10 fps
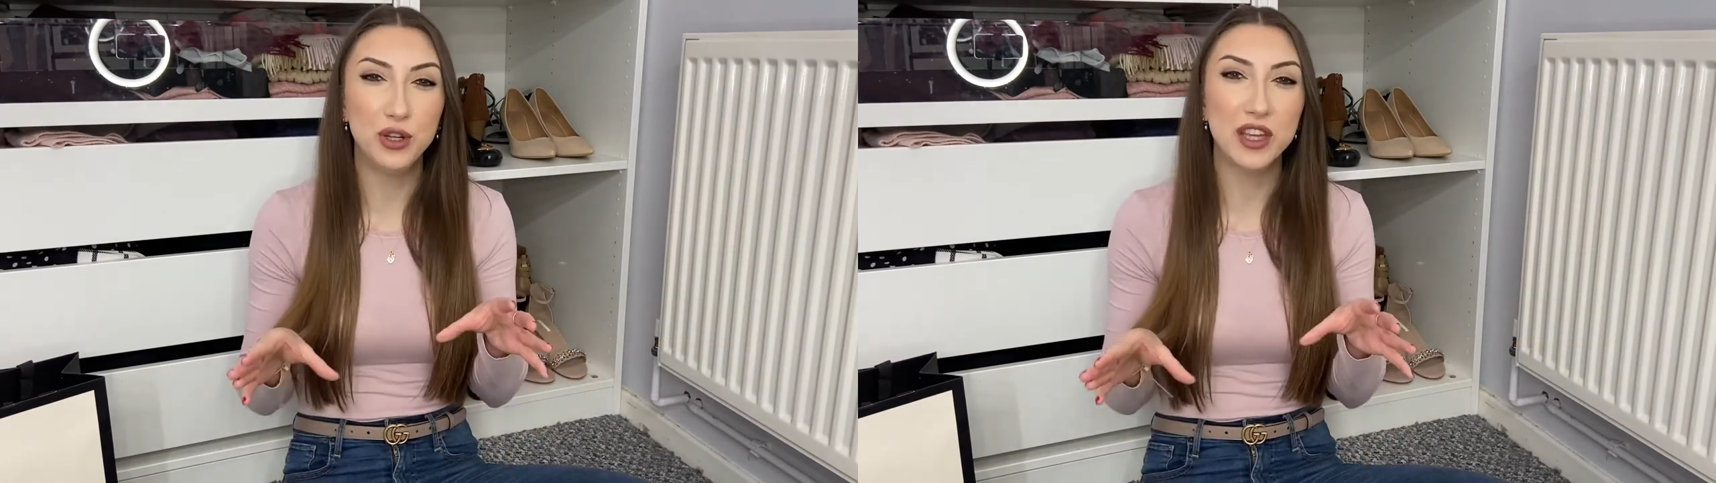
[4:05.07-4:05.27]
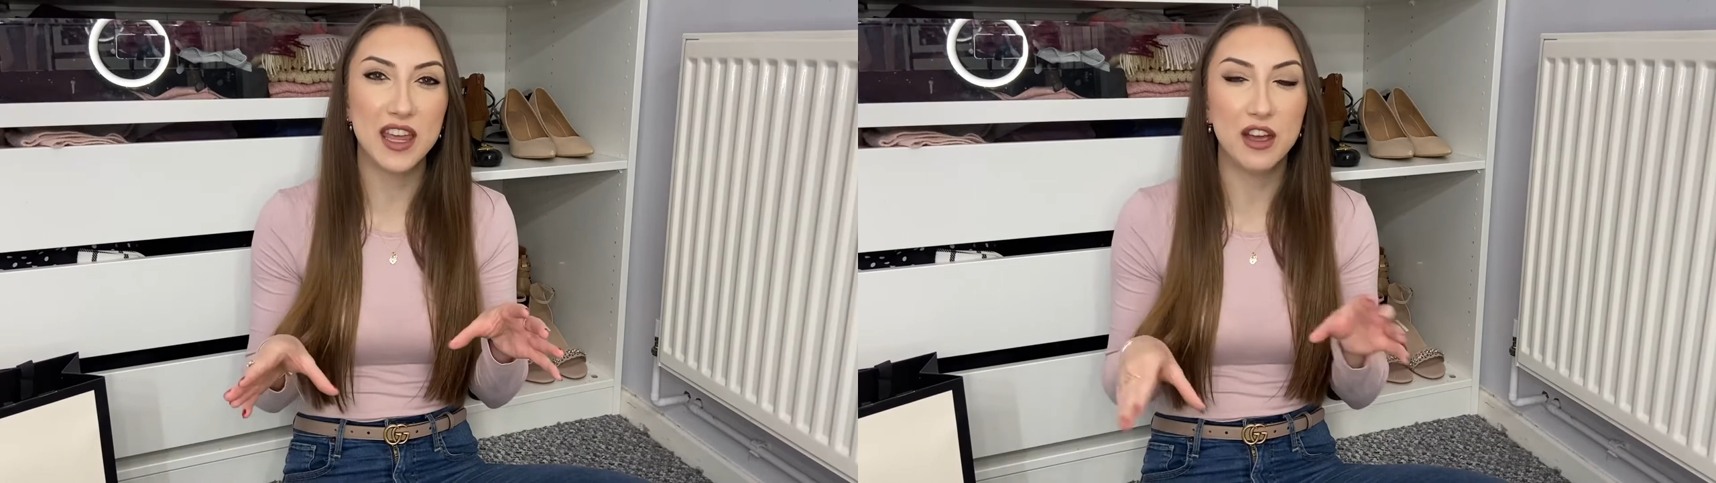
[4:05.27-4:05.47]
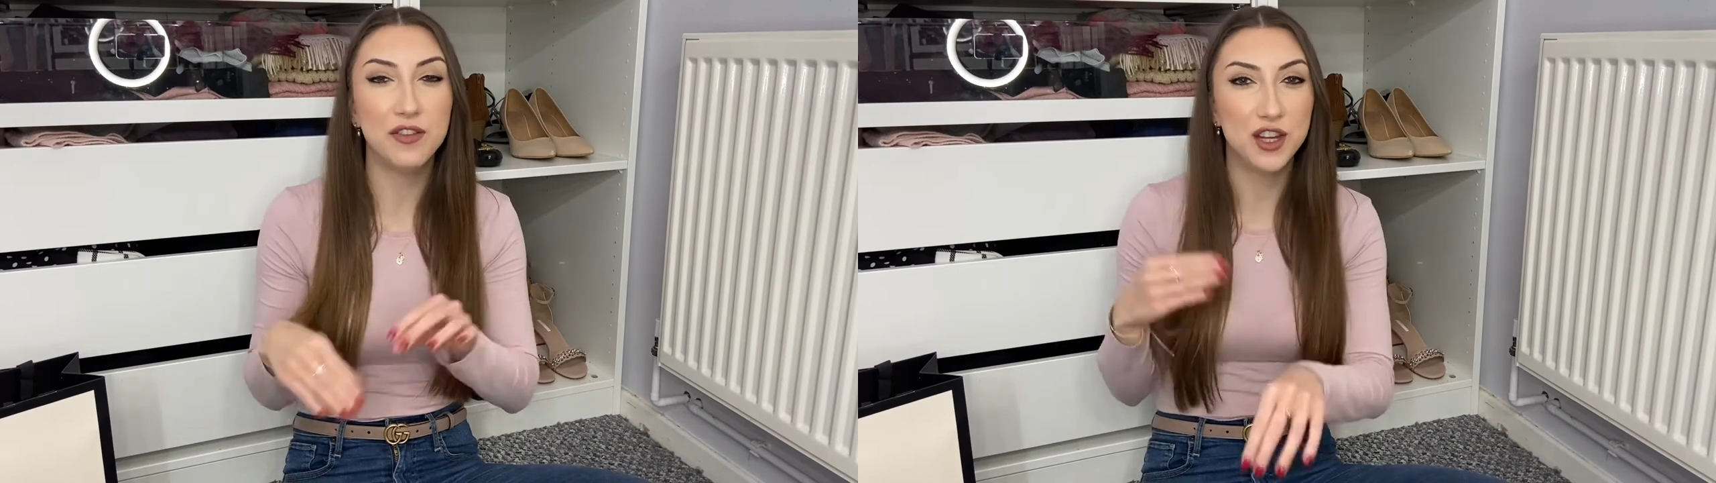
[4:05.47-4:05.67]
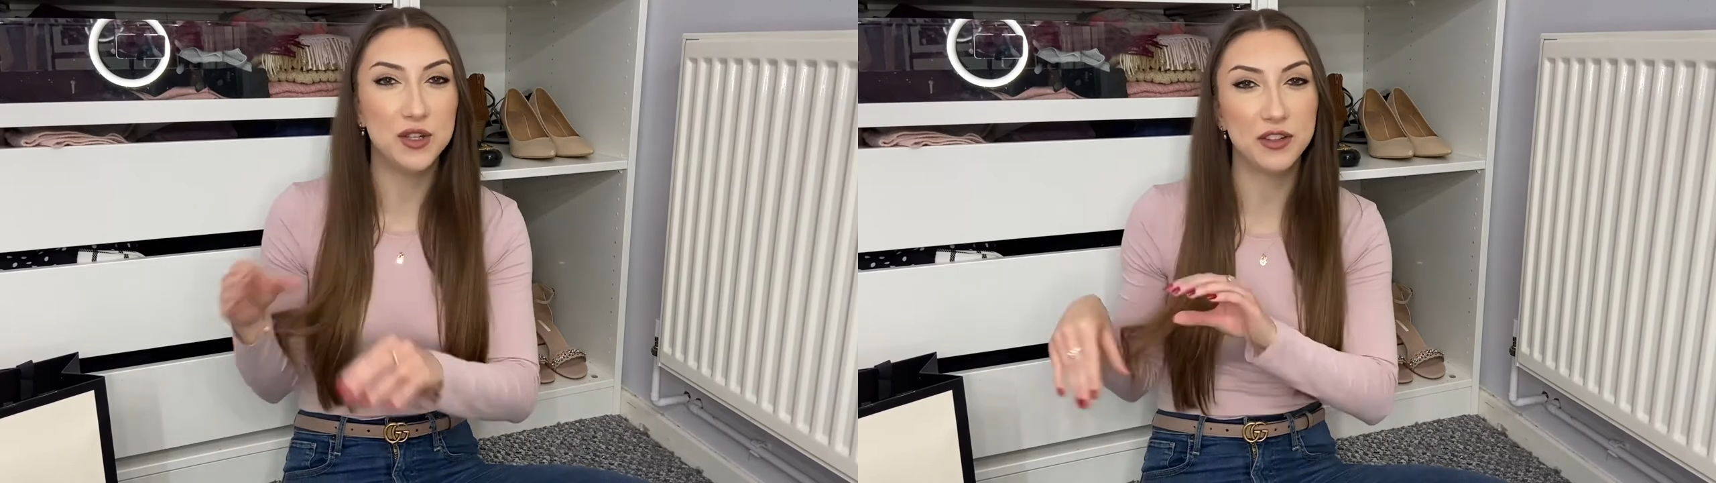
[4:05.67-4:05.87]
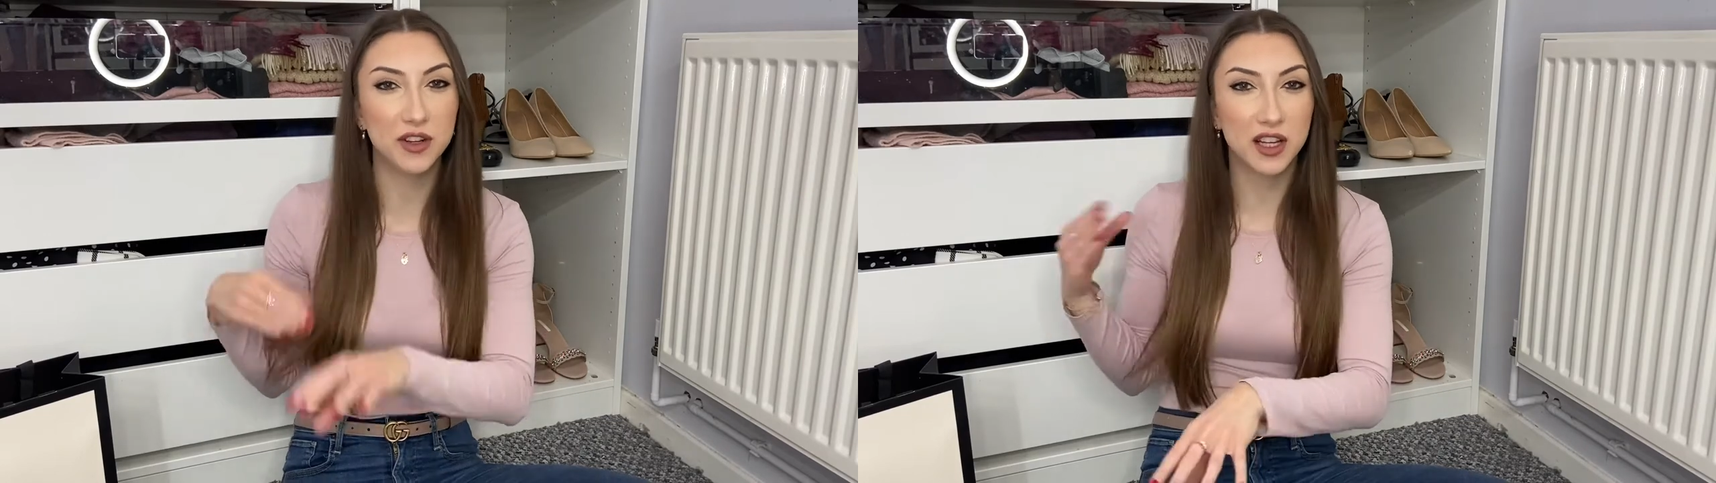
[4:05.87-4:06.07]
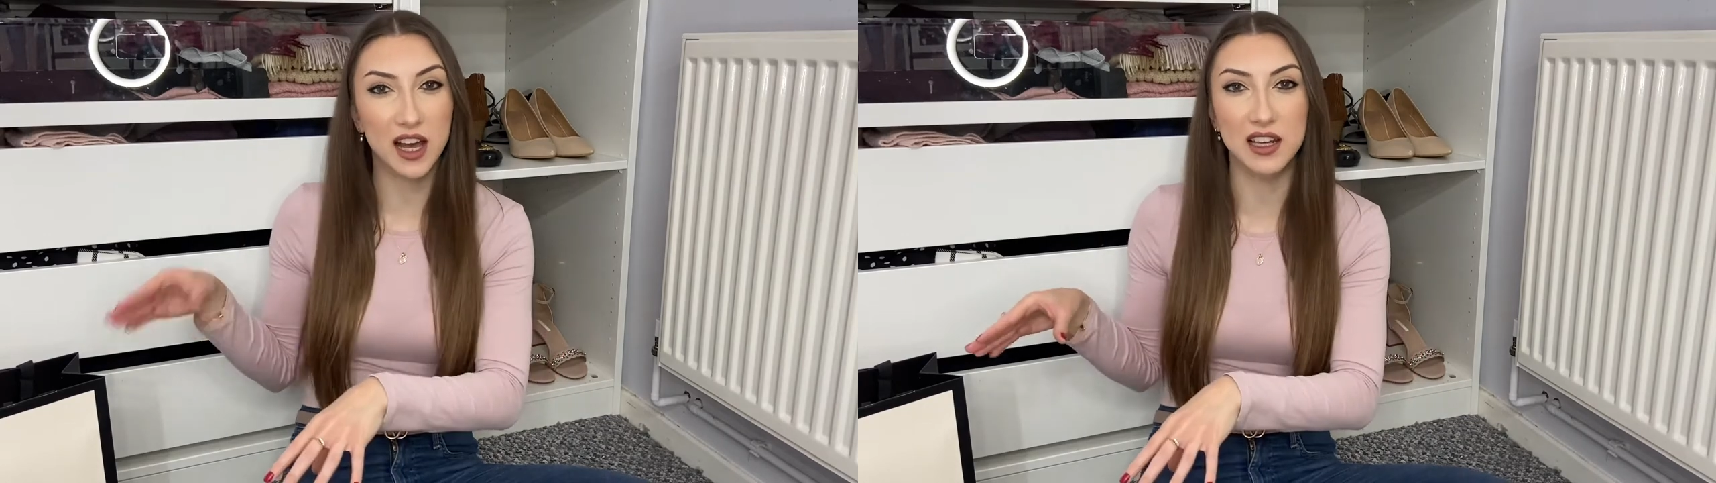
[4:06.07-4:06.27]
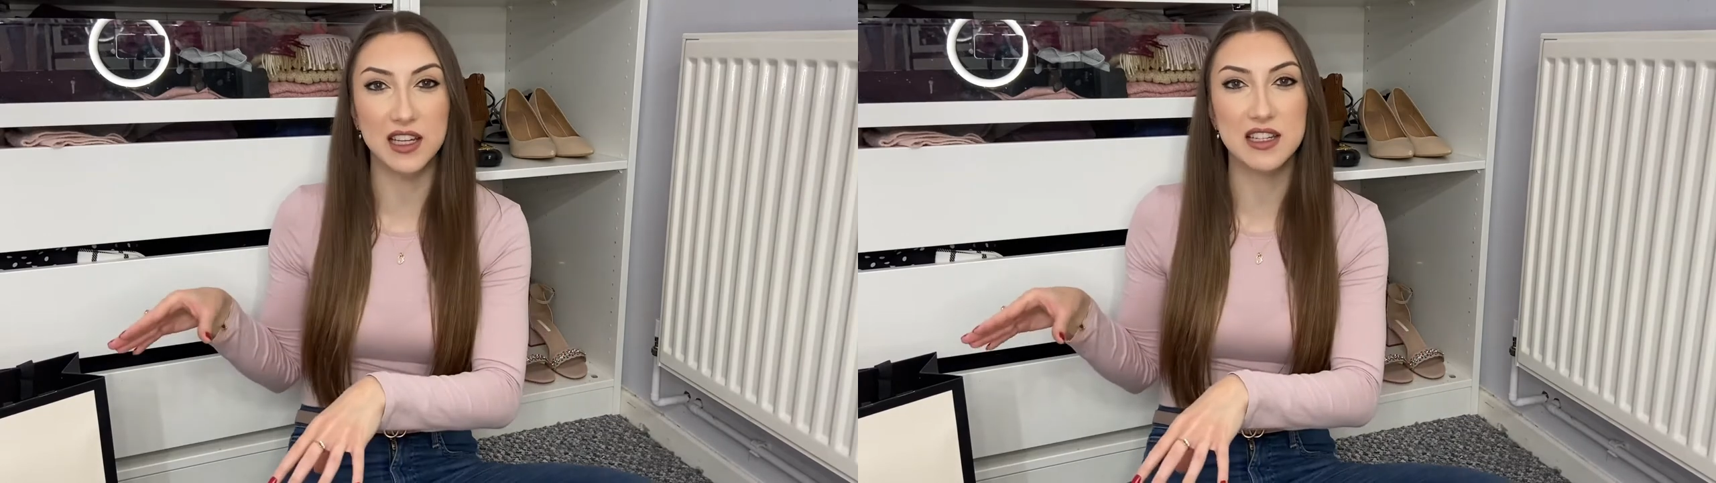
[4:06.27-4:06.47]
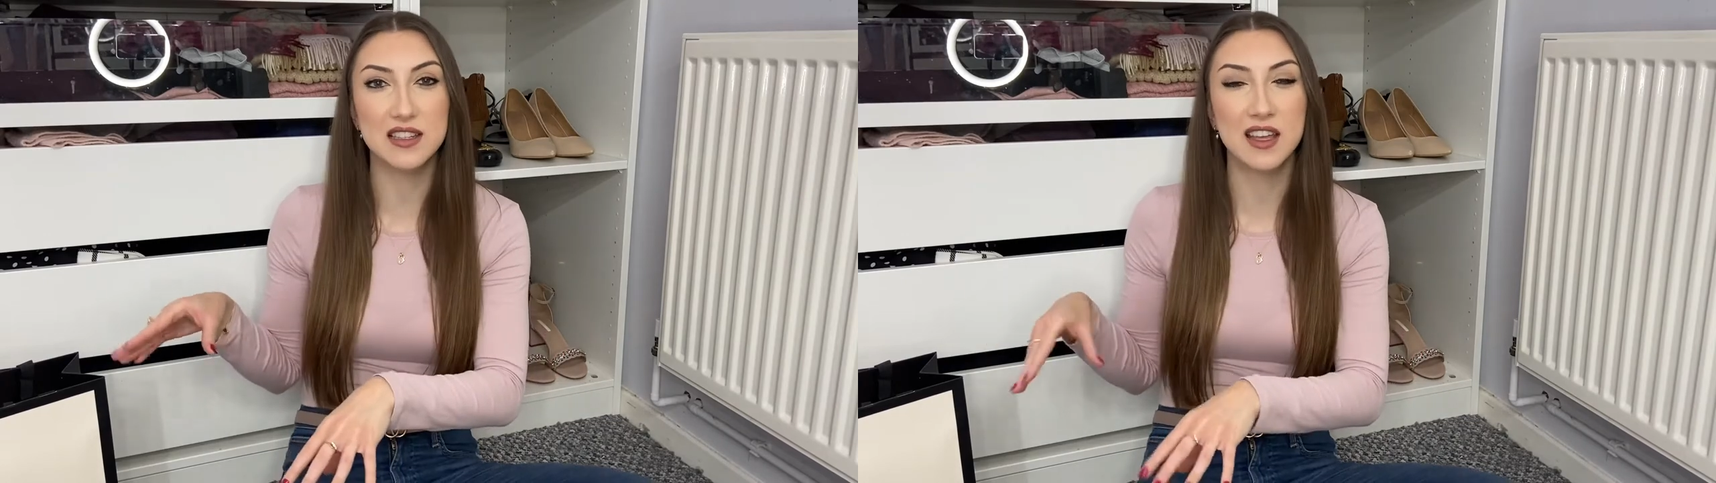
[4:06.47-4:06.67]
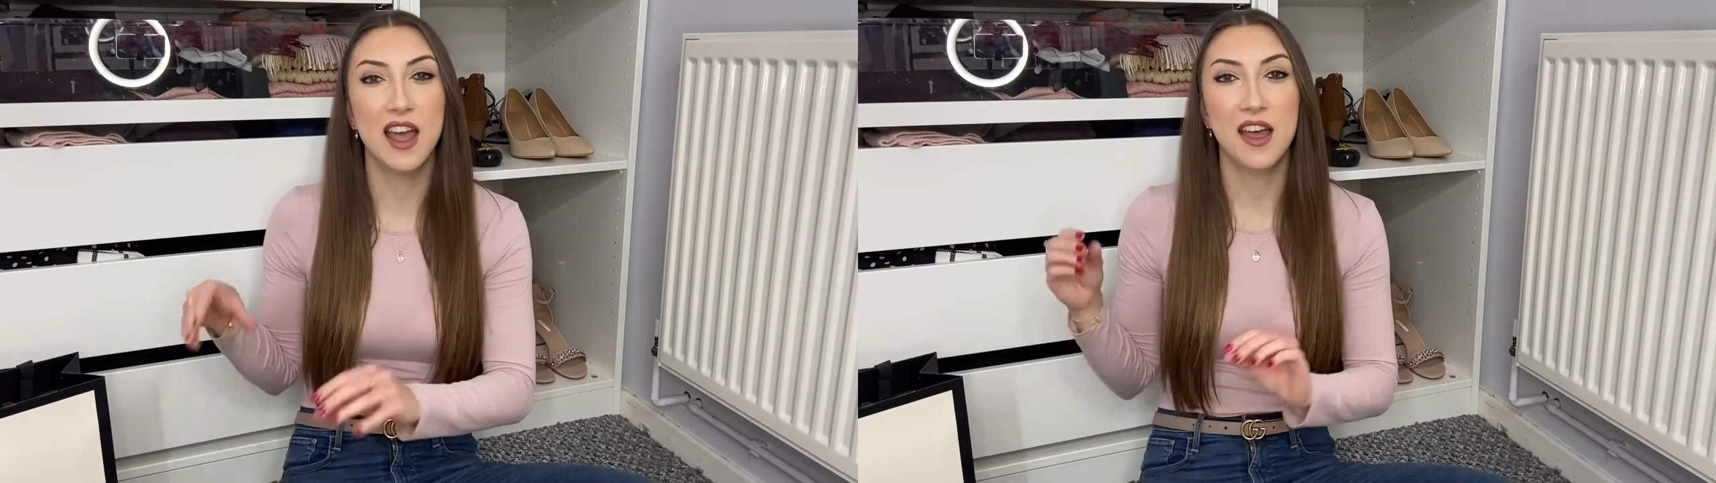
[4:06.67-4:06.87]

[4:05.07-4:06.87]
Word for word: looking at a few different colours,